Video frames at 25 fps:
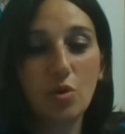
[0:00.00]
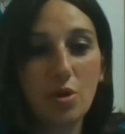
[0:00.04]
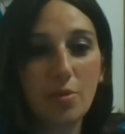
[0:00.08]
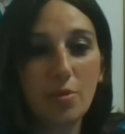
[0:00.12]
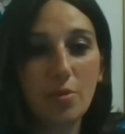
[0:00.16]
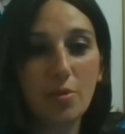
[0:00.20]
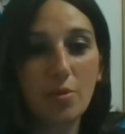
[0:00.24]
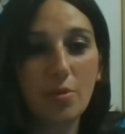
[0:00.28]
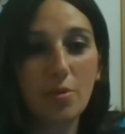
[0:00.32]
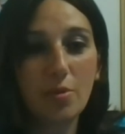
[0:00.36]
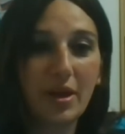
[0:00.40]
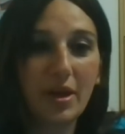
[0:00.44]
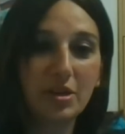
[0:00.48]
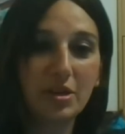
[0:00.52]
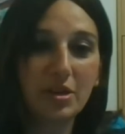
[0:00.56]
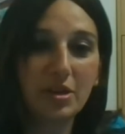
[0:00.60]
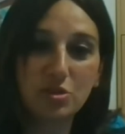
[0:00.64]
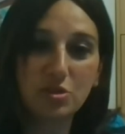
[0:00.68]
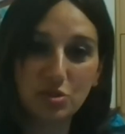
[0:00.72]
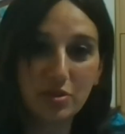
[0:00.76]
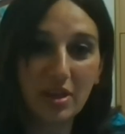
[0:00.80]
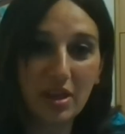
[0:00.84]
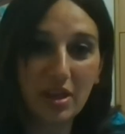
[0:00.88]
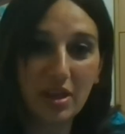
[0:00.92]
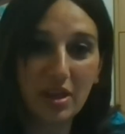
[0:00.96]
and friends talk
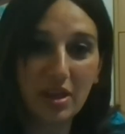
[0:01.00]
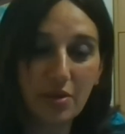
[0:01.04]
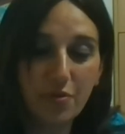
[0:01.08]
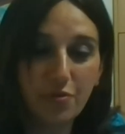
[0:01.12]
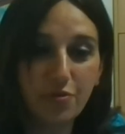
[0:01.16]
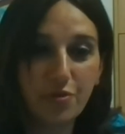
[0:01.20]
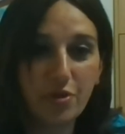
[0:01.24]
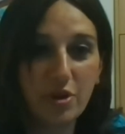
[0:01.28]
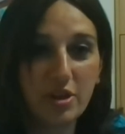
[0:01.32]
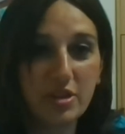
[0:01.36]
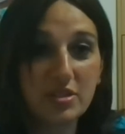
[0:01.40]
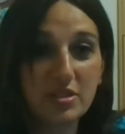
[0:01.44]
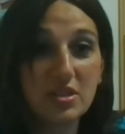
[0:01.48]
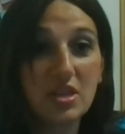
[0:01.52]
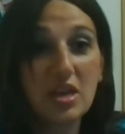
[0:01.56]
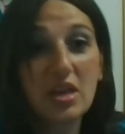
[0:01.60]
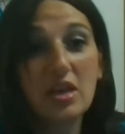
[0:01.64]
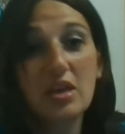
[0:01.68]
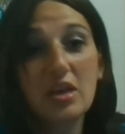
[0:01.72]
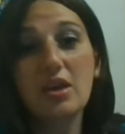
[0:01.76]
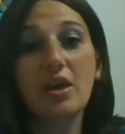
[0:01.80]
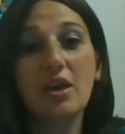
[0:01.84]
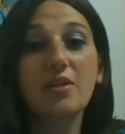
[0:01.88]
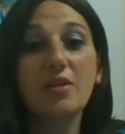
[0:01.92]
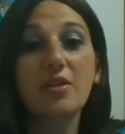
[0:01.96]
about you to their friends
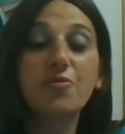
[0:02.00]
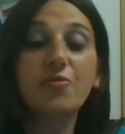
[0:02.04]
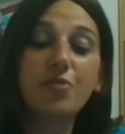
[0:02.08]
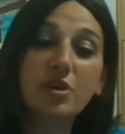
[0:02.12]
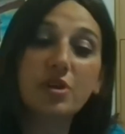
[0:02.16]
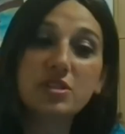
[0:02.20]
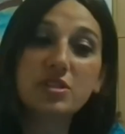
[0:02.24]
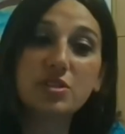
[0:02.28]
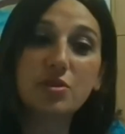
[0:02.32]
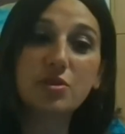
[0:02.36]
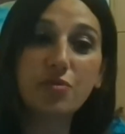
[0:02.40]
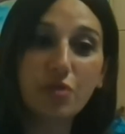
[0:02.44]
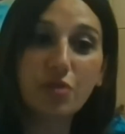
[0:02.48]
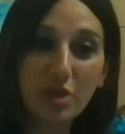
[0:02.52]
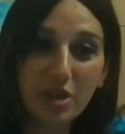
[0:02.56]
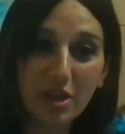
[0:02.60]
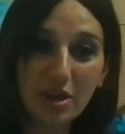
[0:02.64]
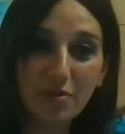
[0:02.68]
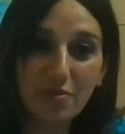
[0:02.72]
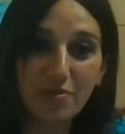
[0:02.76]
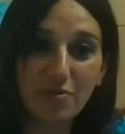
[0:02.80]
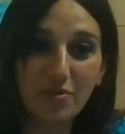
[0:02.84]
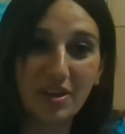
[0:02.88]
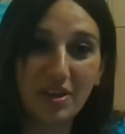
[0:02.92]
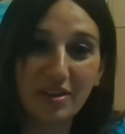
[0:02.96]
and friends are
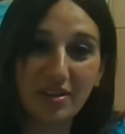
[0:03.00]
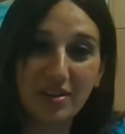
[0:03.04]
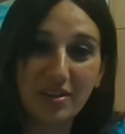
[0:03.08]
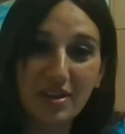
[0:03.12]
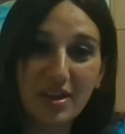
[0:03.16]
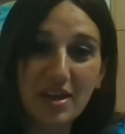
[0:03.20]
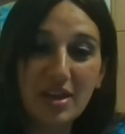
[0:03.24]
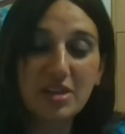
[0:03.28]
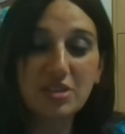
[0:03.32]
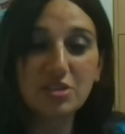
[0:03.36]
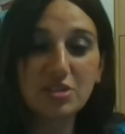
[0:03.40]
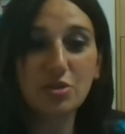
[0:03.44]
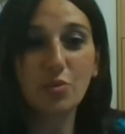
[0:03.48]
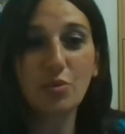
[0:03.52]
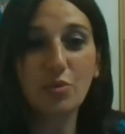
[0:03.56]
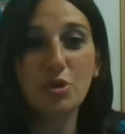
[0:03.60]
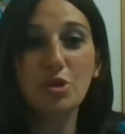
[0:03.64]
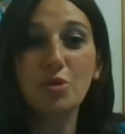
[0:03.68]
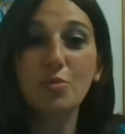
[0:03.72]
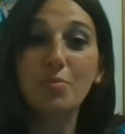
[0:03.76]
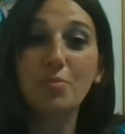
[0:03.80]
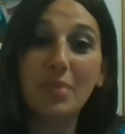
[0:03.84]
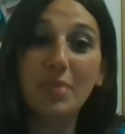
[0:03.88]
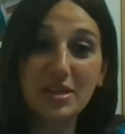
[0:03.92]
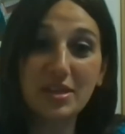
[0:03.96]
forgiving. So
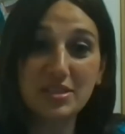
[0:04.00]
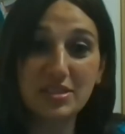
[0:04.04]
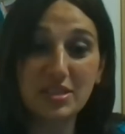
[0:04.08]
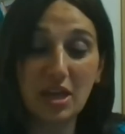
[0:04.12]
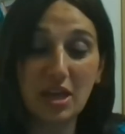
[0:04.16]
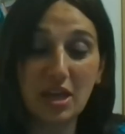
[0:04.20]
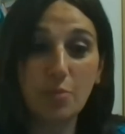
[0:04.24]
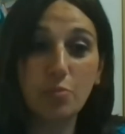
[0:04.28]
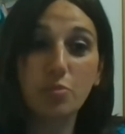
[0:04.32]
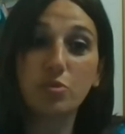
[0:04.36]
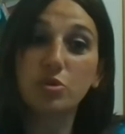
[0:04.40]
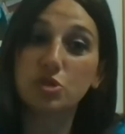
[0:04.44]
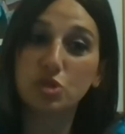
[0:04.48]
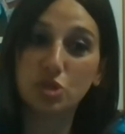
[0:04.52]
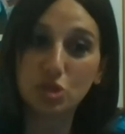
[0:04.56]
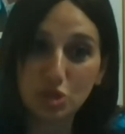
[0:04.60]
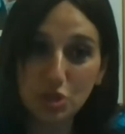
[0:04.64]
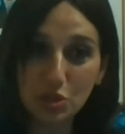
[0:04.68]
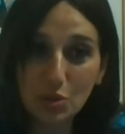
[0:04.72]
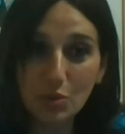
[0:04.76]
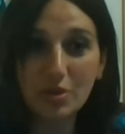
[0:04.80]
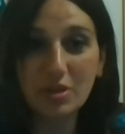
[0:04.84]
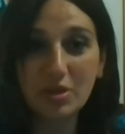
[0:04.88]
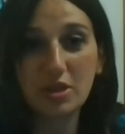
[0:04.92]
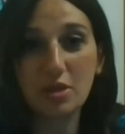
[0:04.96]
when you mess up, which
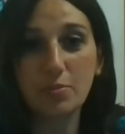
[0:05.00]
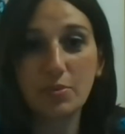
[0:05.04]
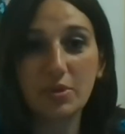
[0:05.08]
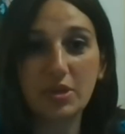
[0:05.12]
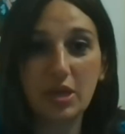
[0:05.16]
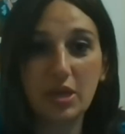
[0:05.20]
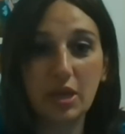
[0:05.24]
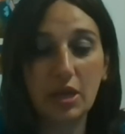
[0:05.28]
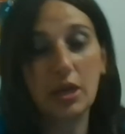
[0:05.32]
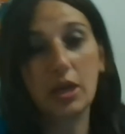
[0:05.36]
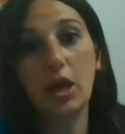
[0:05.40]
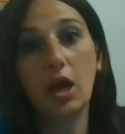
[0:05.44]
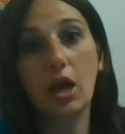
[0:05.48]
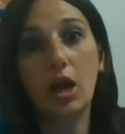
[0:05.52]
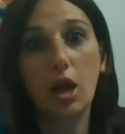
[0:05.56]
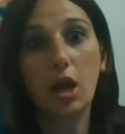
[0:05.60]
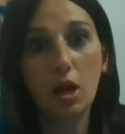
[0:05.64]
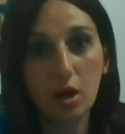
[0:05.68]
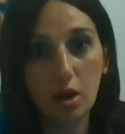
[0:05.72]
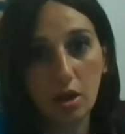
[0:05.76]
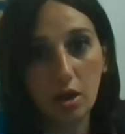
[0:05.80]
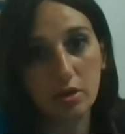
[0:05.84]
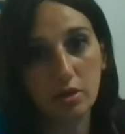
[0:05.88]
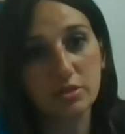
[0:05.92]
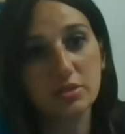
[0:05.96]
you do in the beginning
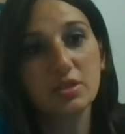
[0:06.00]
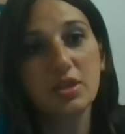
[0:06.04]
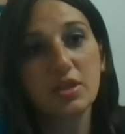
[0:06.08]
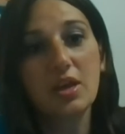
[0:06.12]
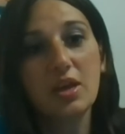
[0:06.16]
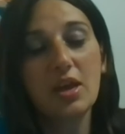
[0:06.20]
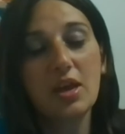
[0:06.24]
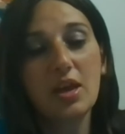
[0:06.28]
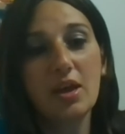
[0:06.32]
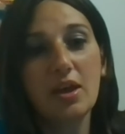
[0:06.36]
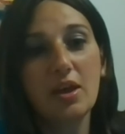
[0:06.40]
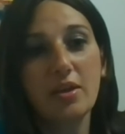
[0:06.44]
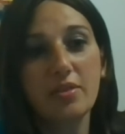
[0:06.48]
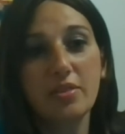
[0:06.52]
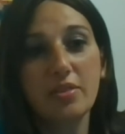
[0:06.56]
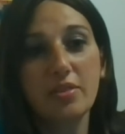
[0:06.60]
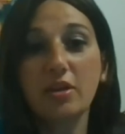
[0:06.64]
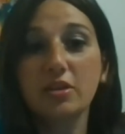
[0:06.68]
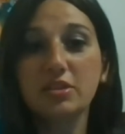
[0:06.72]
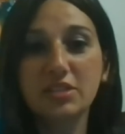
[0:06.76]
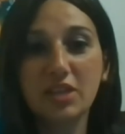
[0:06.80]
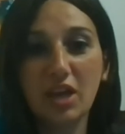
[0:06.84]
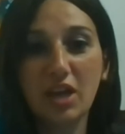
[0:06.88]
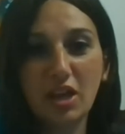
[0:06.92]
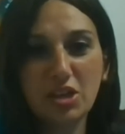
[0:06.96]
a lot,
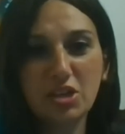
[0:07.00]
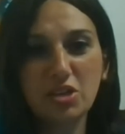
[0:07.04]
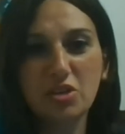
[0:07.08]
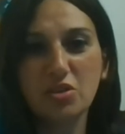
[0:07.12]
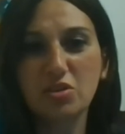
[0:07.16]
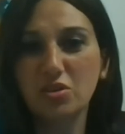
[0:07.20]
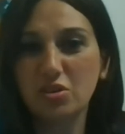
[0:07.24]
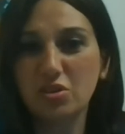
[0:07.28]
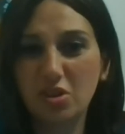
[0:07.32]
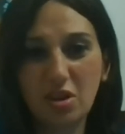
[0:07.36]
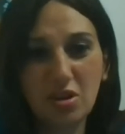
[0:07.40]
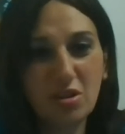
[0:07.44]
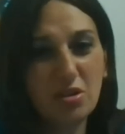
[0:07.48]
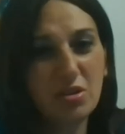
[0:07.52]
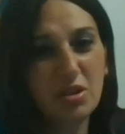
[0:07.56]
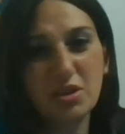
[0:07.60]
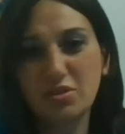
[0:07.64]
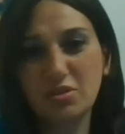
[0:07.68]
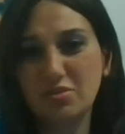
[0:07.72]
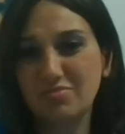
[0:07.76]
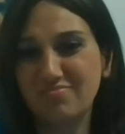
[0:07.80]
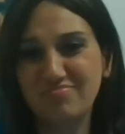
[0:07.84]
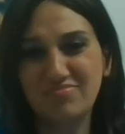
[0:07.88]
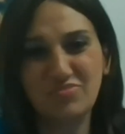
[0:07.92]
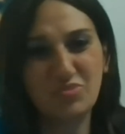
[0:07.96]
they'll tell you,
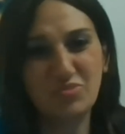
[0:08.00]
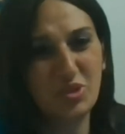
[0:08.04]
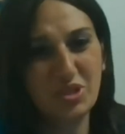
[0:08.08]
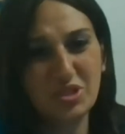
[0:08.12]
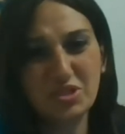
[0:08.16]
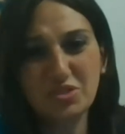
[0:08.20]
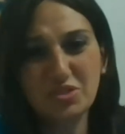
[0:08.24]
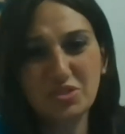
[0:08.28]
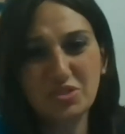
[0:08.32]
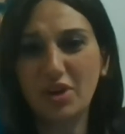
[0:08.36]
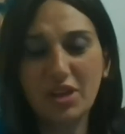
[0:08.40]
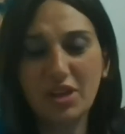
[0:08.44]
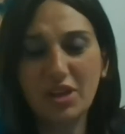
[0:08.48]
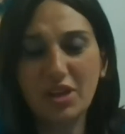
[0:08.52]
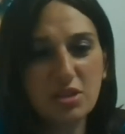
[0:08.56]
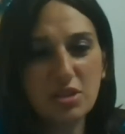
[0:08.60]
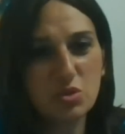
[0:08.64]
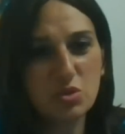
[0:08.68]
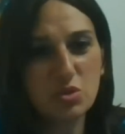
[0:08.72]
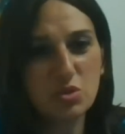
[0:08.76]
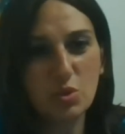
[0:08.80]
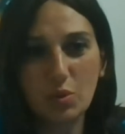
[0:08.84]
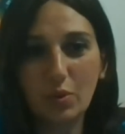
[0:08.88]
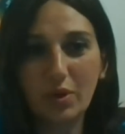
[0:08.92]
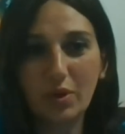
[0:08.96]
it wasn't great
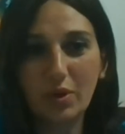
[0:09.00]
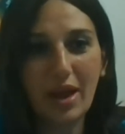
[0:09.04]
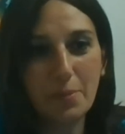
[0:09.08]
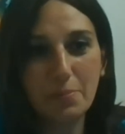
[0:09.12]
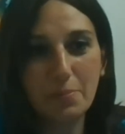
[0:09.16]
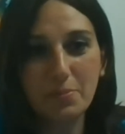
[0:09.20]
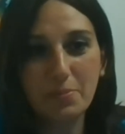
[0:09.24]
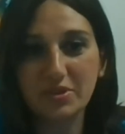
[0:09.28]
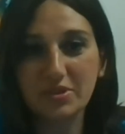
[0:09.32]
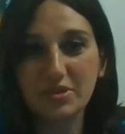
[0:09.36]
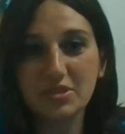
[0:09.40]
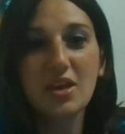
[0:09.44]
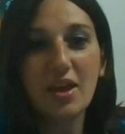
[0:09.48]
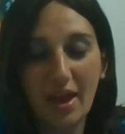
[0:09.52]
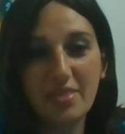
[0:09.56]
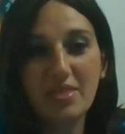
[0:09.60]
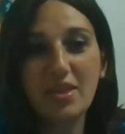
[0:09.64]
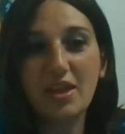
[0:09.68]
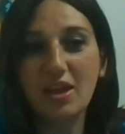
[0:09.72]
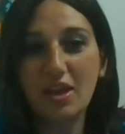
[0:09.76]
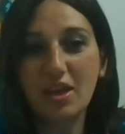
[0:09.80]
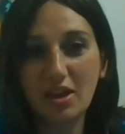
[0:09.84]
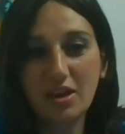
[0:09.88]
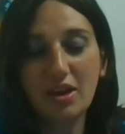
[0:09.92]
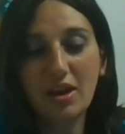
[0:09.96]
this week, what
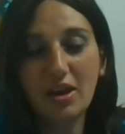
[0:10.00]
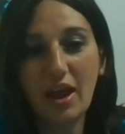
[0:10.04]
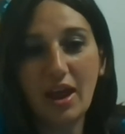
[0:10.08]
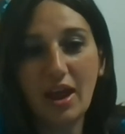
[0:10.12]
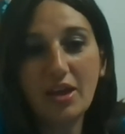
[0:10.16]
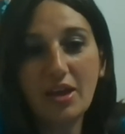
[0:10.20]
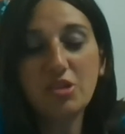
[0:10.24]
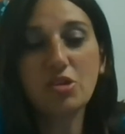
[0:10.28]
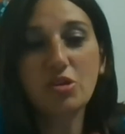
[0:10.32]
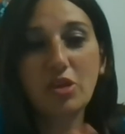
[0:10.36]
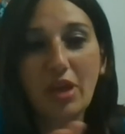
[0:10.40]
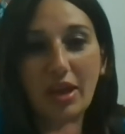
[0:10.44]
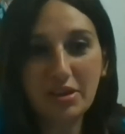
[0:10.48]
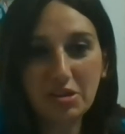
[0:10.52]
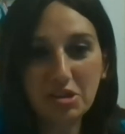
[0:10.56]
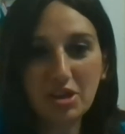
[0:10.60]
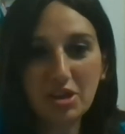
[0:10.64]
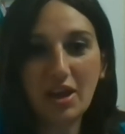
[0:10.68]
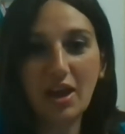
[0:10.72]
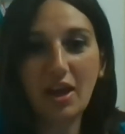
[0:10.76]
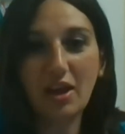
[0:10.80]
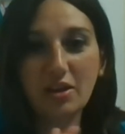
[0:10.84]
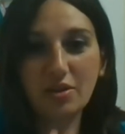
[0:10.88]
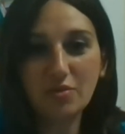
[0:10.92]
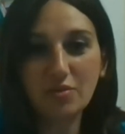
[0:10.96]
happened? And then
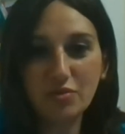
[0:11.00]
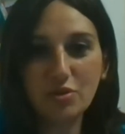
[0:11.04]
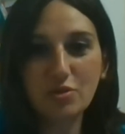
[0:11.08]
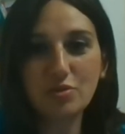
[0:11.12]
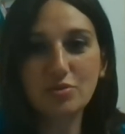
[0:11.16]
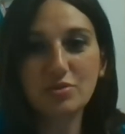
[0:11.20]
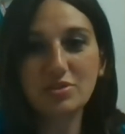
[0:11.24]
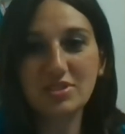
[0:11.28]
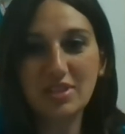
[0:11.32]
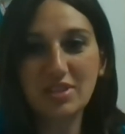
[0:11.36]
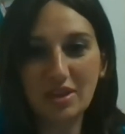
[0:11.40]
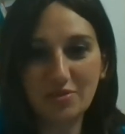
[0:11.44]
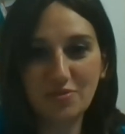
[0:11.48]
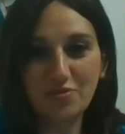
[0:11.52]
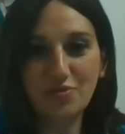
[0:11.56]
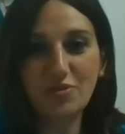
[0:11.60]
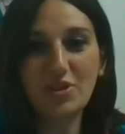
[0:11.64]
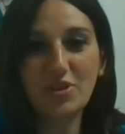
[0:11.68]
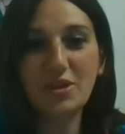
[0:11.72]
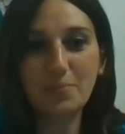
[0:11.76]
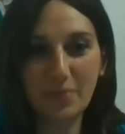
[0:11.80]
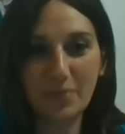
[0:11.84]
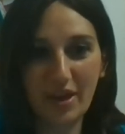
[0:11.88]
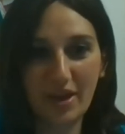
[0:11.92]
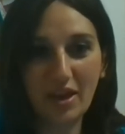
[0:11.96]
you kind of
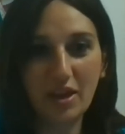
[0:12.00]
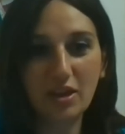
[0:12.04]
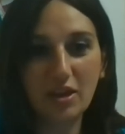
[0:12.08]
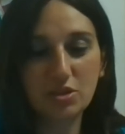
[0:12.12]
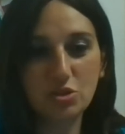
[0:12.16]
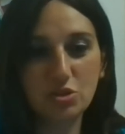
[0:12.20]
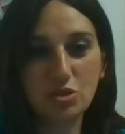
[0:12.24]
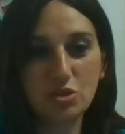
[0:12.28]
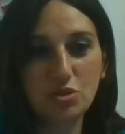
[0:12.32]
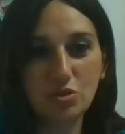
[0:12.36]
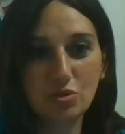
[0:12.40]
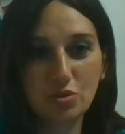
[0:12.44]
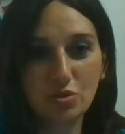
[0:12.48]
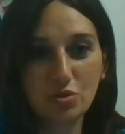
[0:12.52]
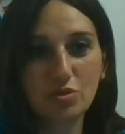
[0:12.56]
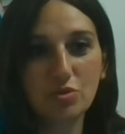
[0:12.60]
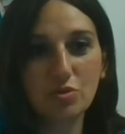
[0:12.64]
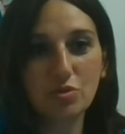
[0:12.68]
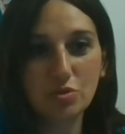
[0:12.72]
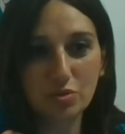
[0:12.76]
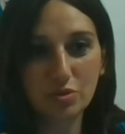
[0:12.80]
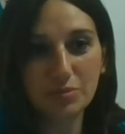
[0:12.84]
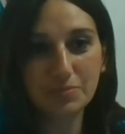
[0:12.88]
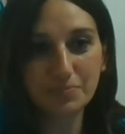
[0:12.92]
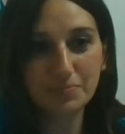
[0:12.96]
use that
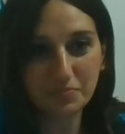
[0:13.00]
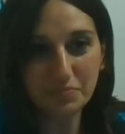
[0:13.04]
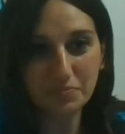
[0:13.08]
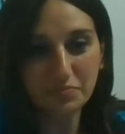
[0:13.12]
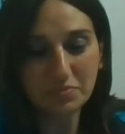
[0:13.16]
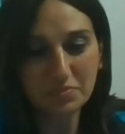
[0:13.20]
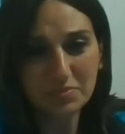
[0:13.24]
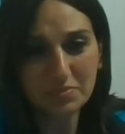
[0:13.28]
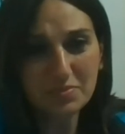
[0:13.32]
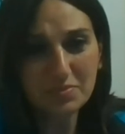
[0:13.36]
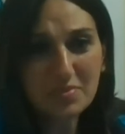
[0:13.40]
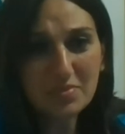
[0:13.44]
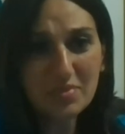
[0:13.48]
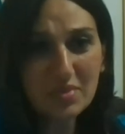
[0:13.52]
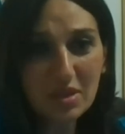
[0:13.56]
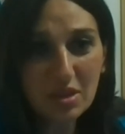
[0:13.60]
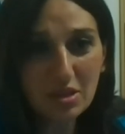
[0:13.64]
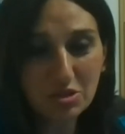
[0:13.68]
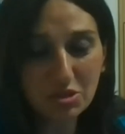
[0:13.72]
feedback to